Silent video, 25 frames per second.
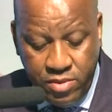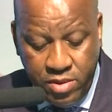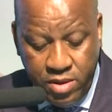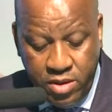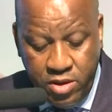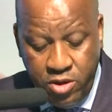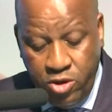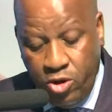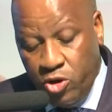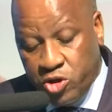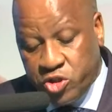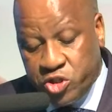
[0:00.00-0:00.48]

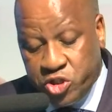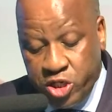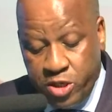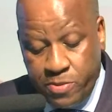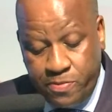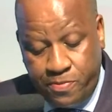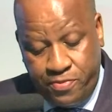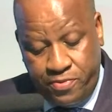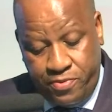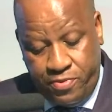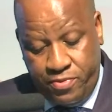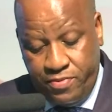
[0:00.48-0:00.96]
Your
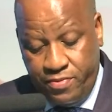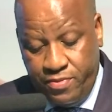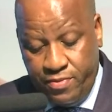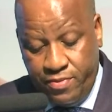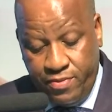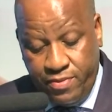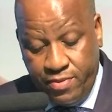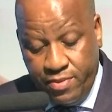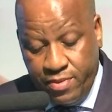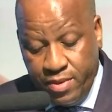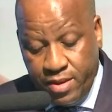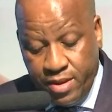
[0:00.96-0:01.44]
Worship,
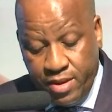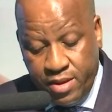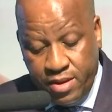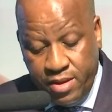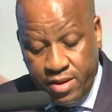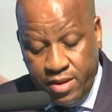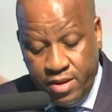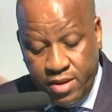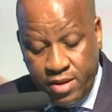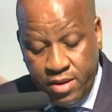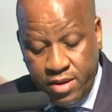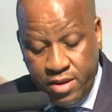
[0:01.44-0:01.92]

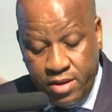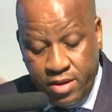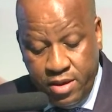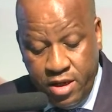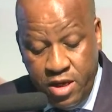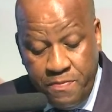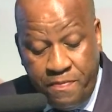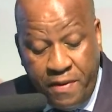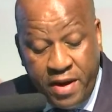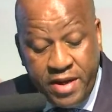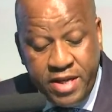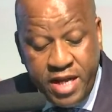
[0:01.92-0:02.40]

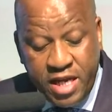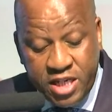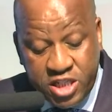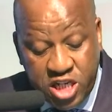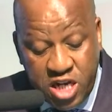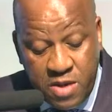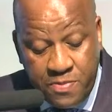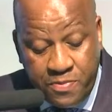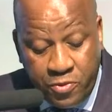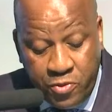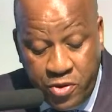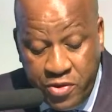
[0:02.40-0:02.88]
in
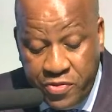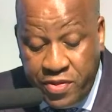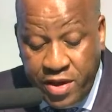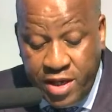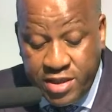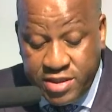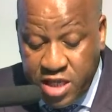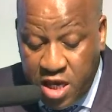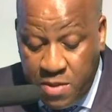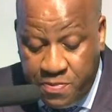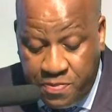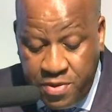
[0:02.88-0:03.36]
partnership with
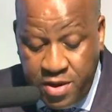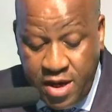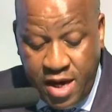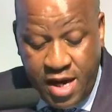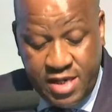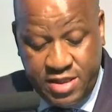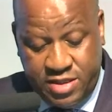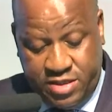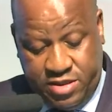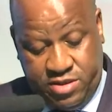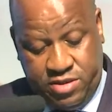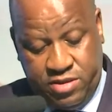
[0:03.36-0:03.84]

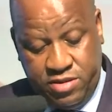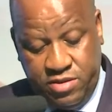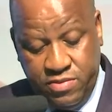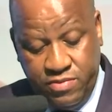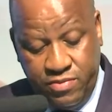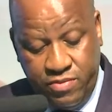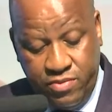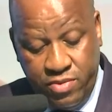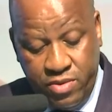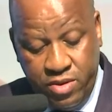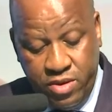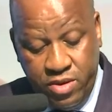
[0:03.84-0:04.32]
SAPS,
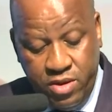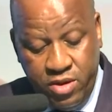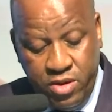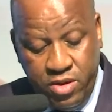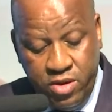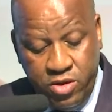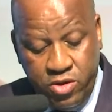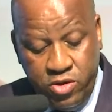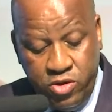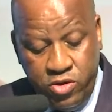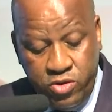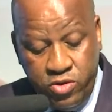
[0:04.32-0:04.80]

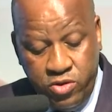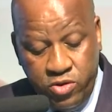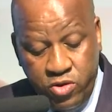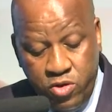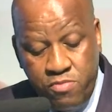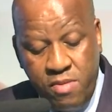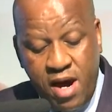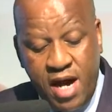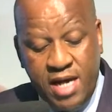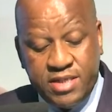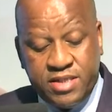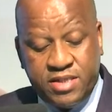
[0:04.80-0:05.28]
you
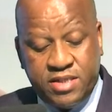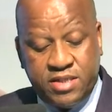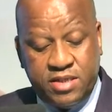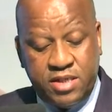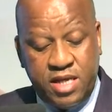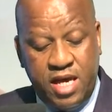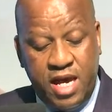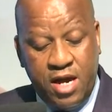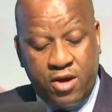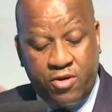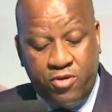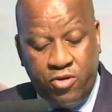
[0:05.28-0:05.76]

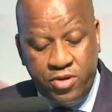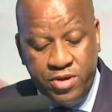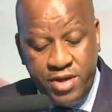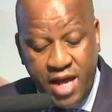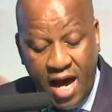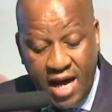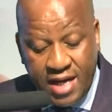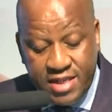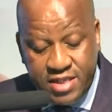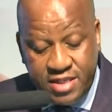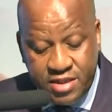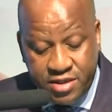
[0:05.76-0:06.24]
must
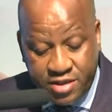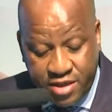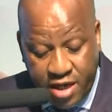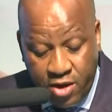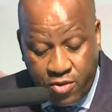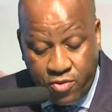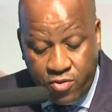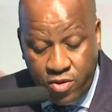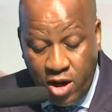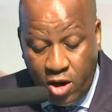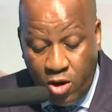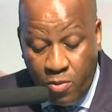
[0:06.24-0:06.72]
conduct
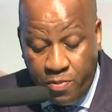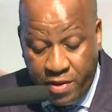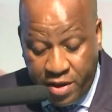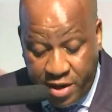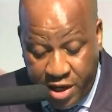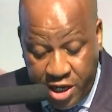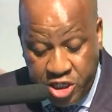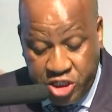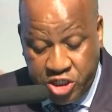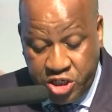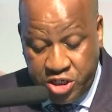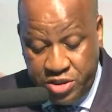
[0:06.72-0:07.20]
regular
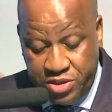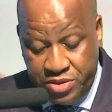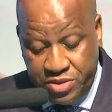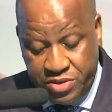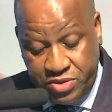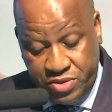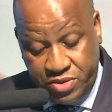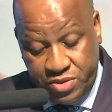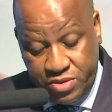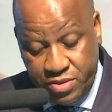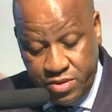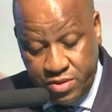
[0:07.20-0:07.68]

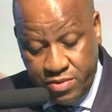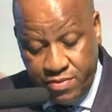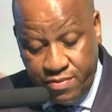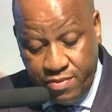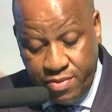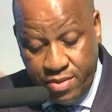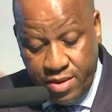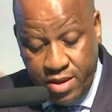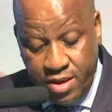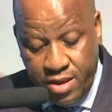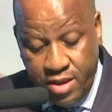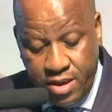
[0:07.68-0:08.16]
operations
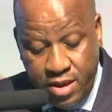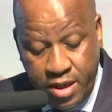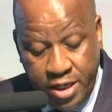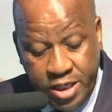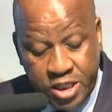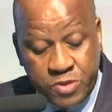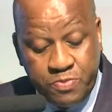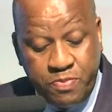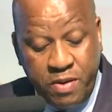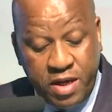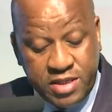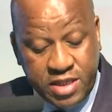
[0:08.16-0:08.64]

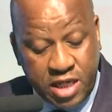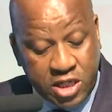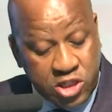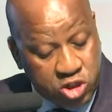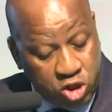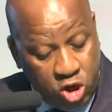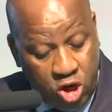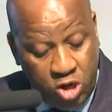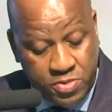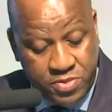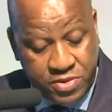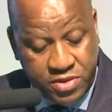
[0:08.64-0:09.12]
in spaza
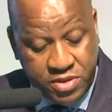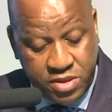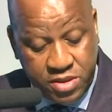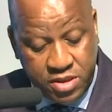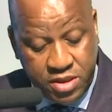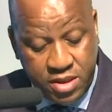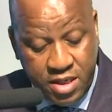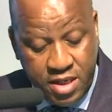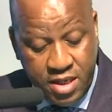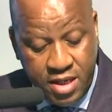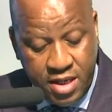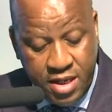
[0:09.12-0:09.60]
shops
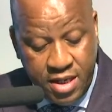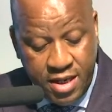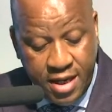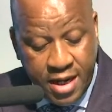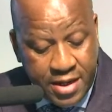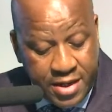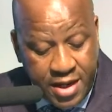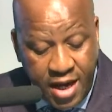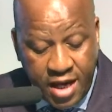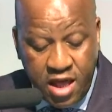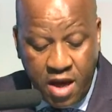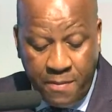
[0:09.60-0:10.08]

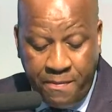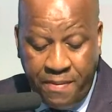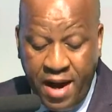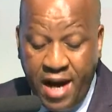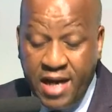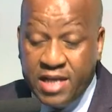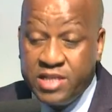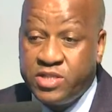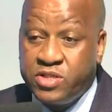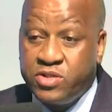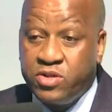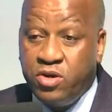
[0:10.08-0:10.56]
and other
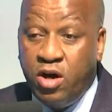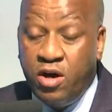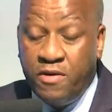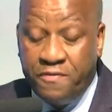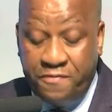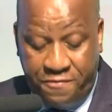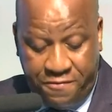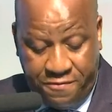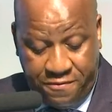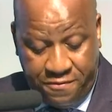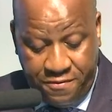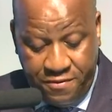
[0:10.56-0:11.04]
parts
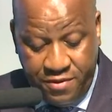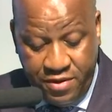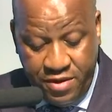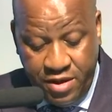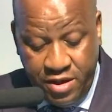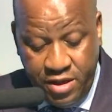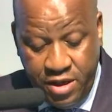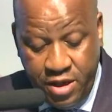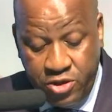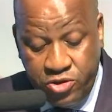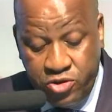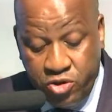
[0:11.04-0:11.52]
of
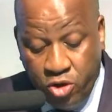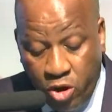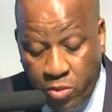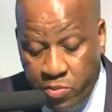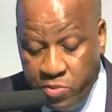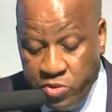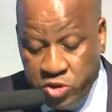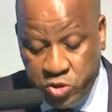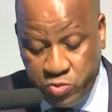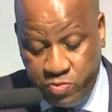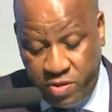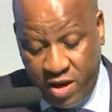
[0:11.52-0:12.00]
your
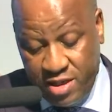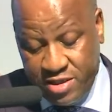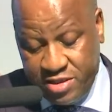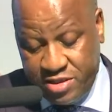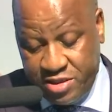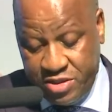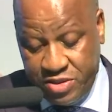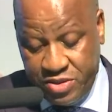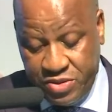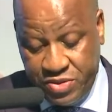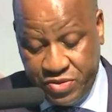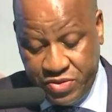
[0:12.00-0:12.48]

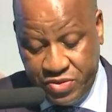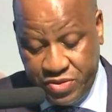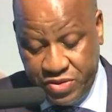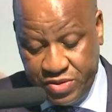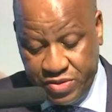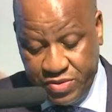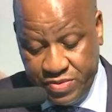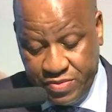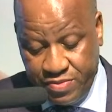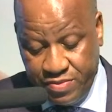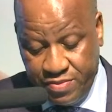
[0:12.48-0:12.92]
municipalities.